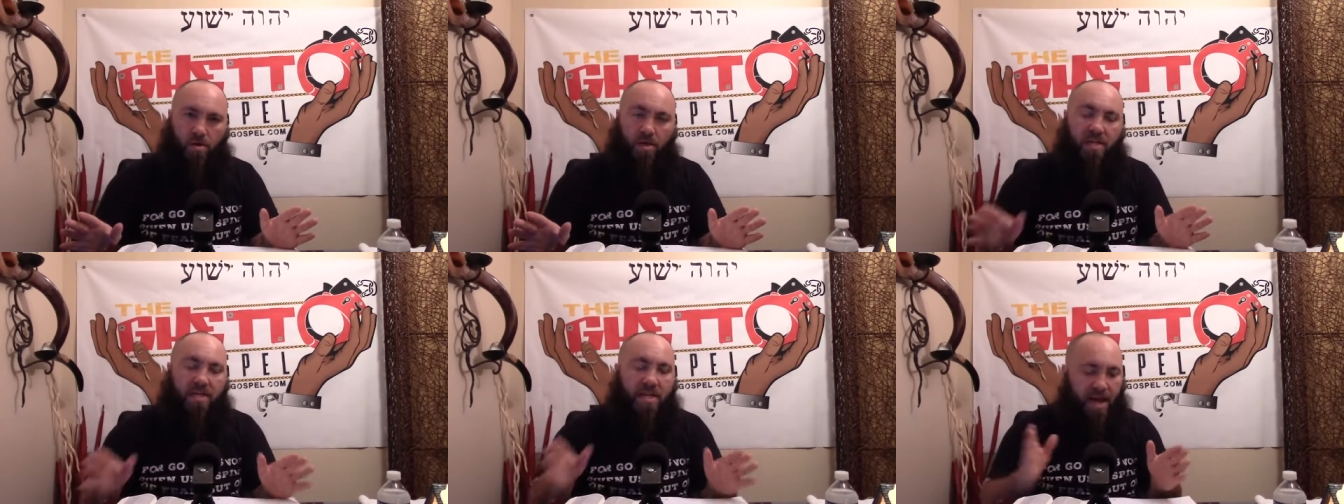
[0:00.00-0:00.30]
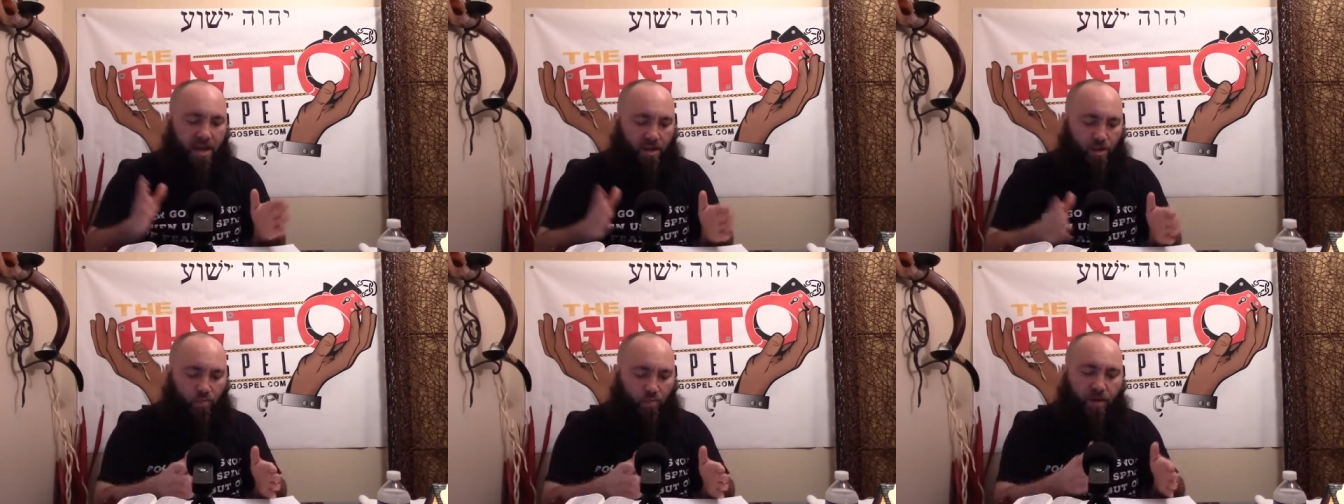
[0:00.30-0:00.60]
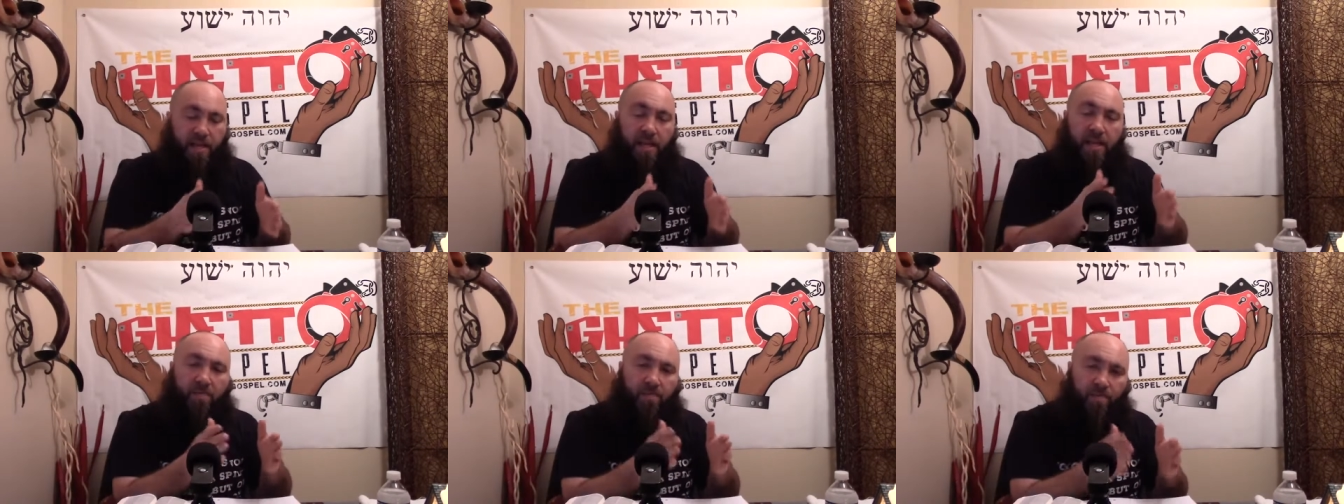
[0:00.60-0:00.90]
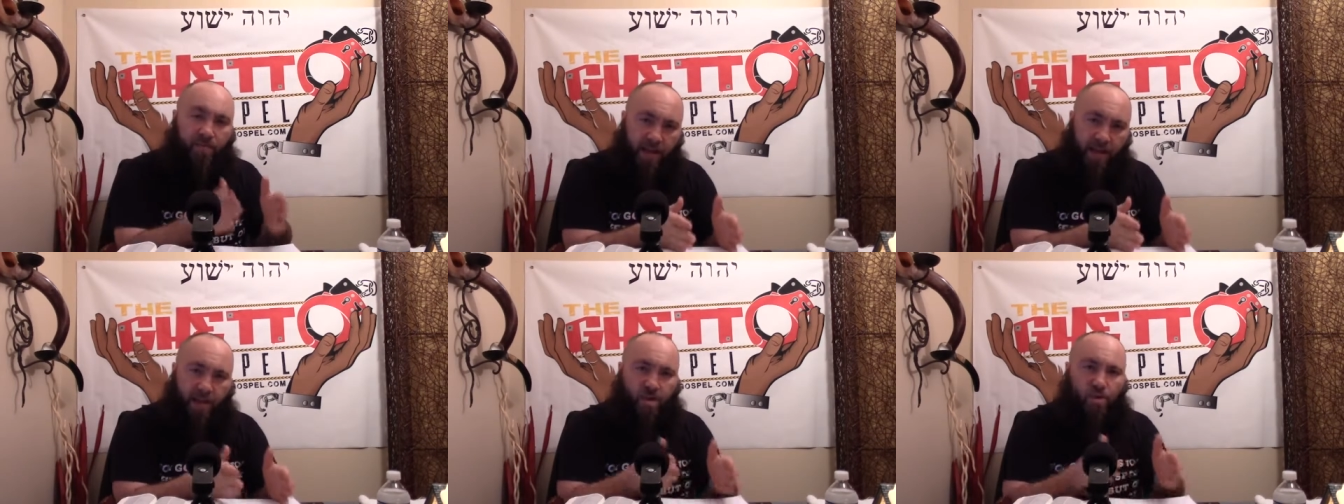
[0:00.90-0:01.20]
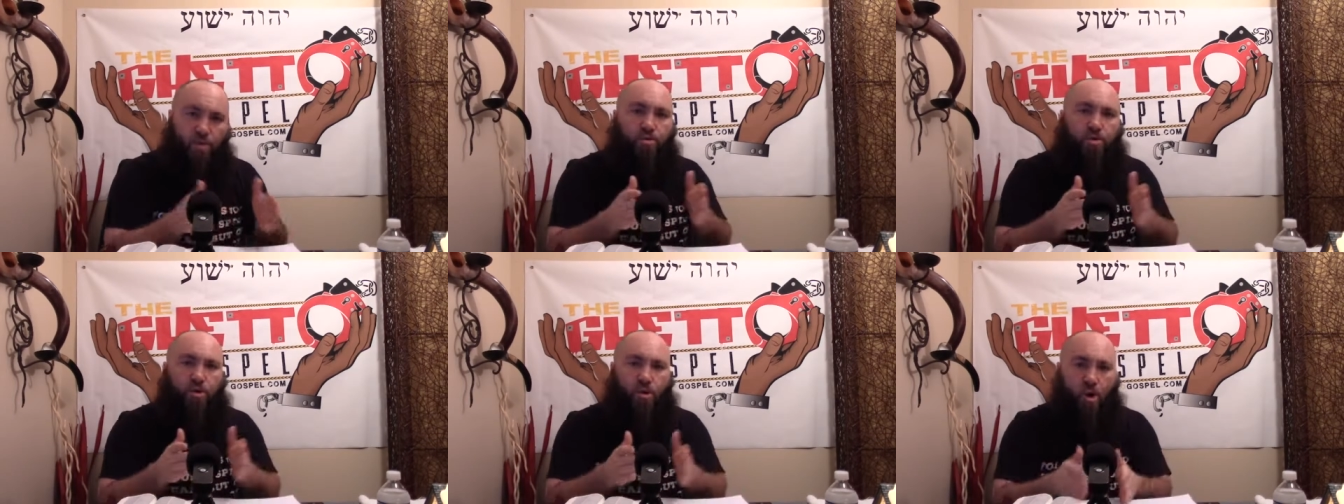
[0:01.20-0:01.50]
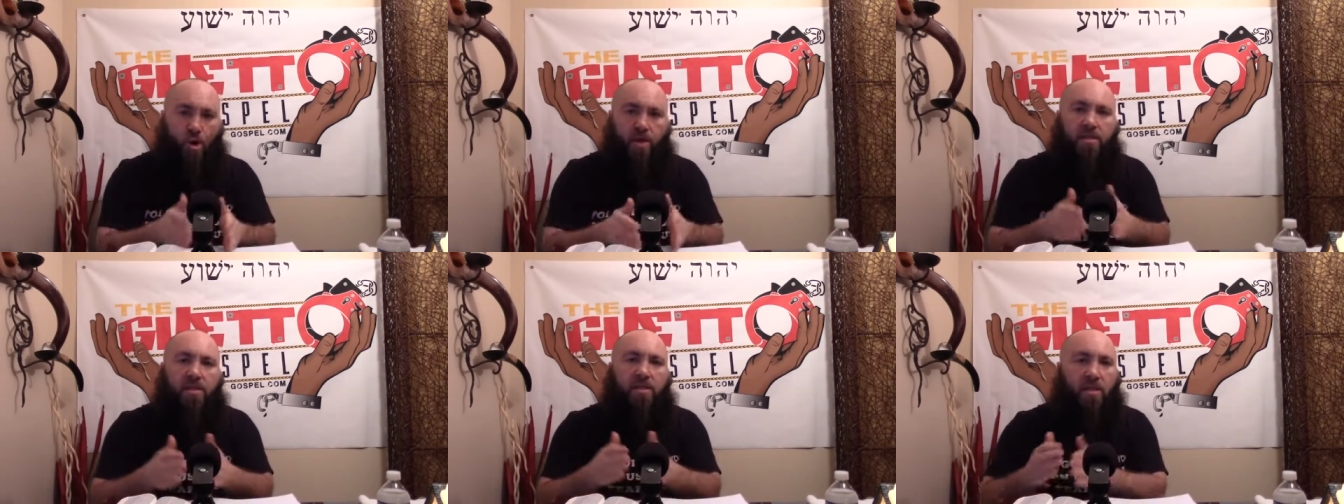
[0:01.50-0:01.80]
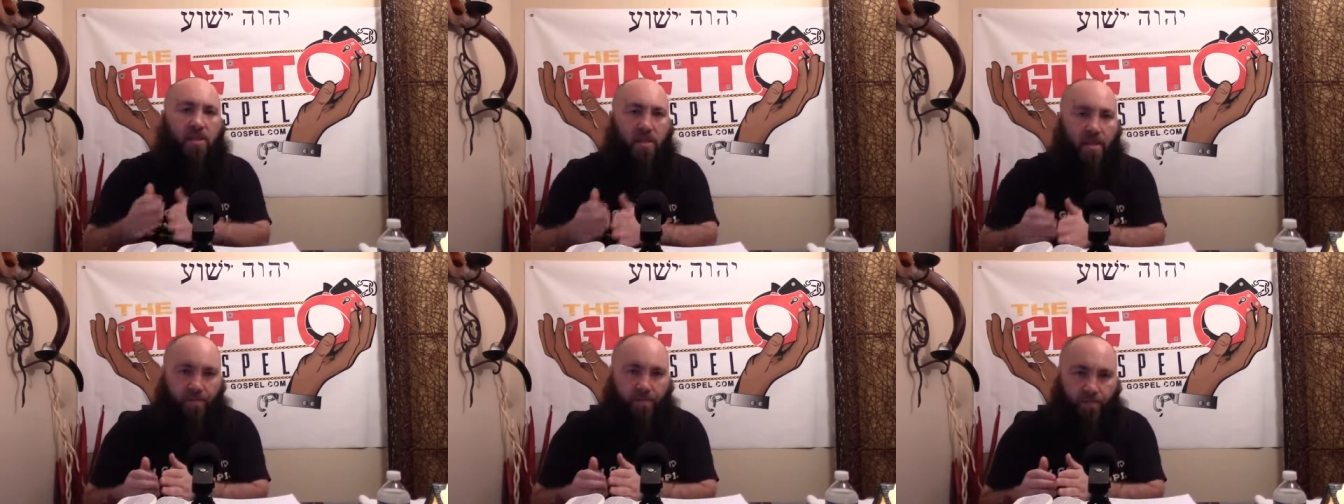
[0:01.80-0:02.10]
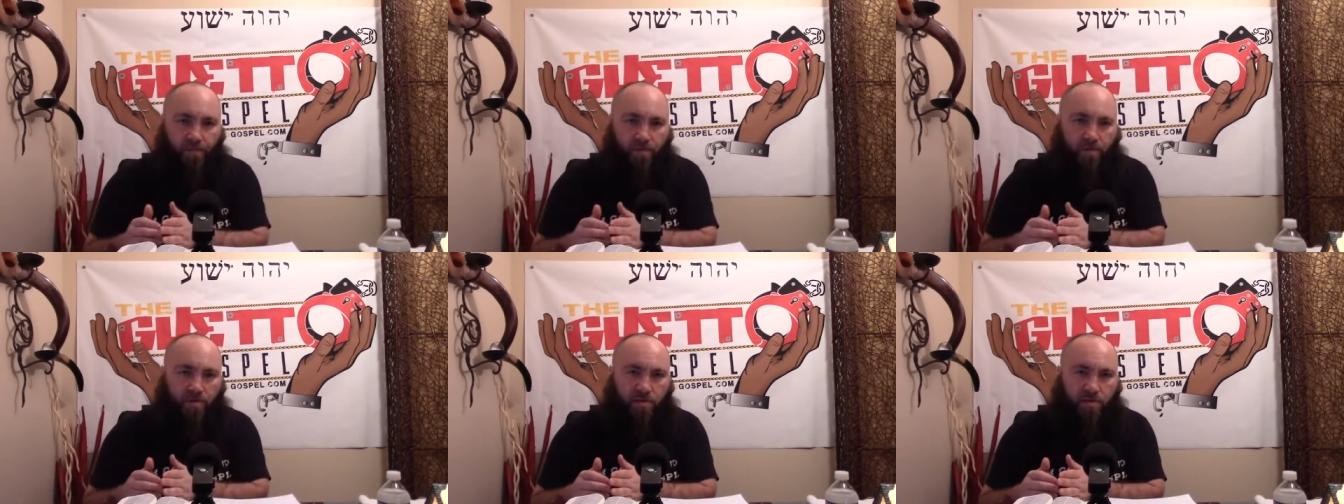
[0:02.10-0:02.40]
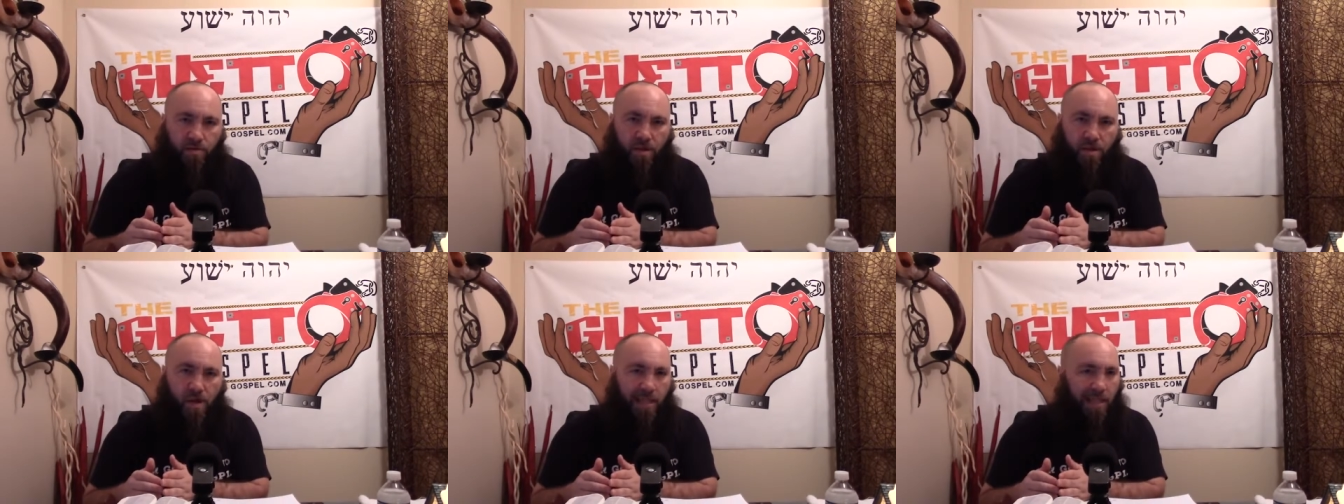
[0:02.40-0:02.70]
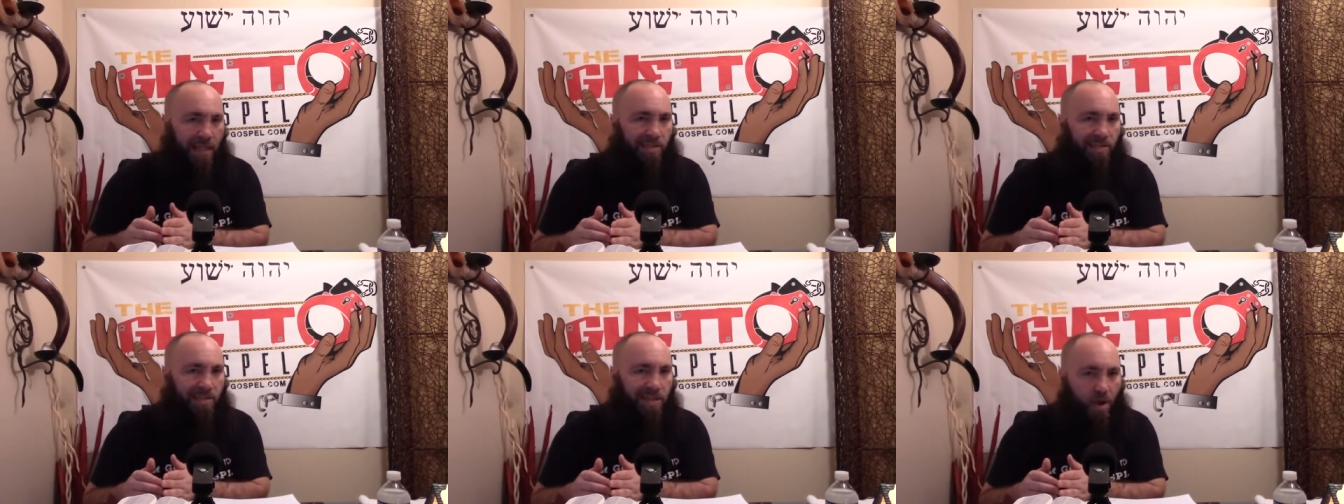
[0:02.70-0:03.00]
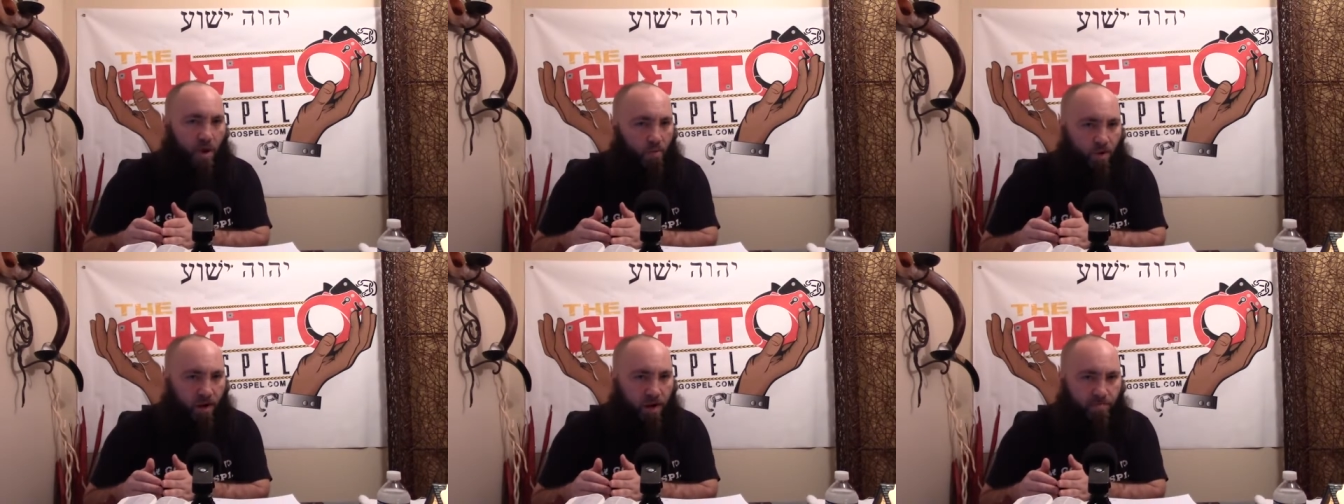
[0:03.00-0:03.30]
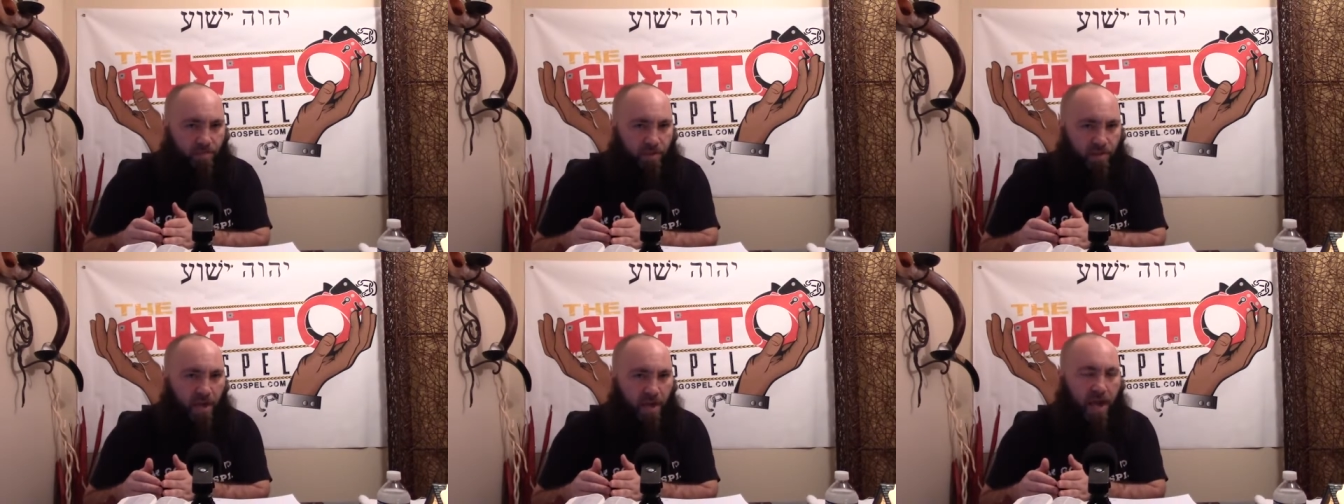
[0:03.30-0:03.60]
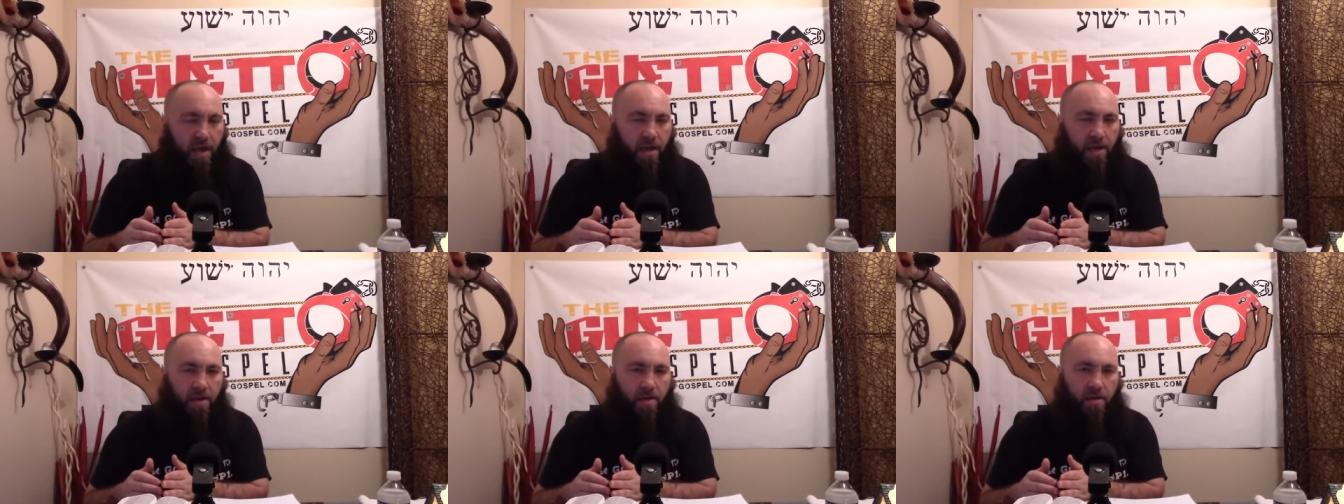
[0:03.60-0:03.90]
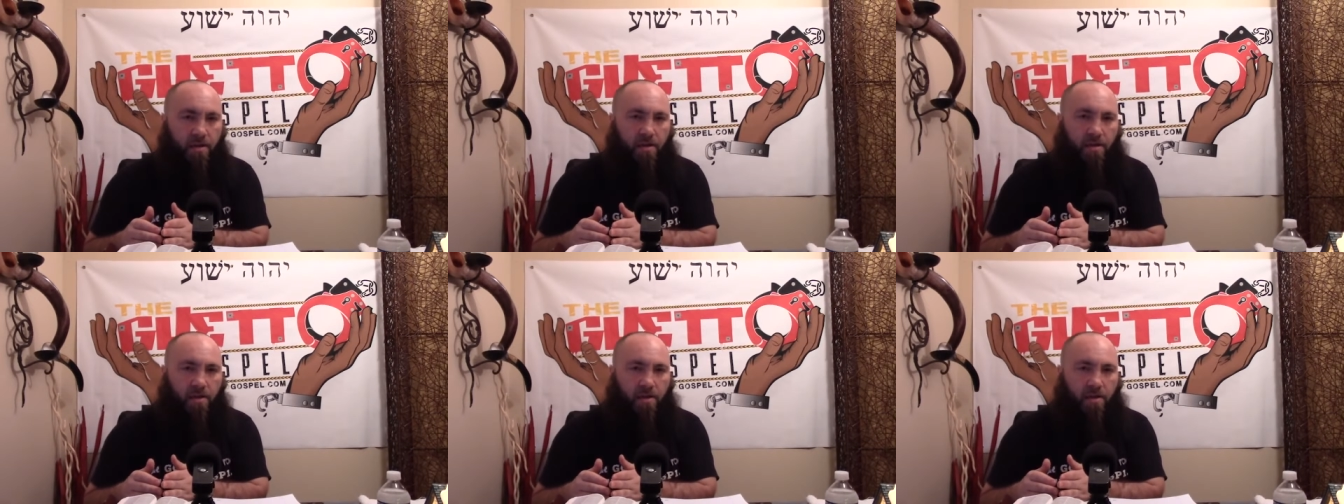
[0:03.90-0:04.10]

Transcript: Yes, we need videos on deliverance. That's not what I'm saying.